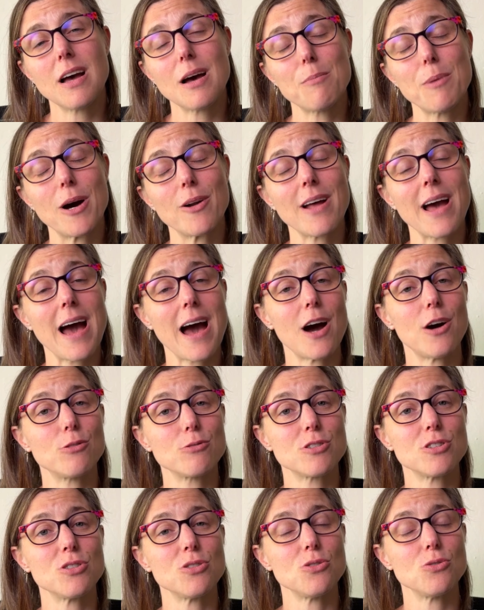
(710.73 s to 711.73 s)
about how
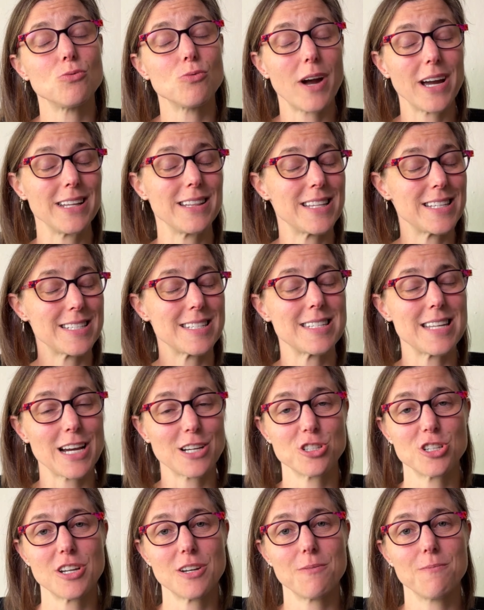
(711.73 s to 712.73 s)
to write this
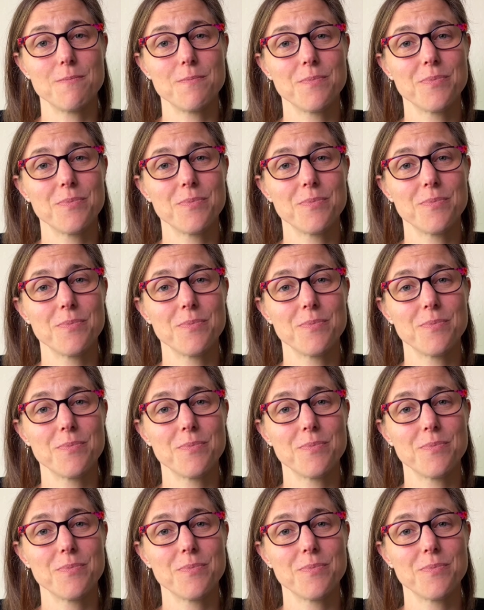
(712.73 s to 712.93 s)
section.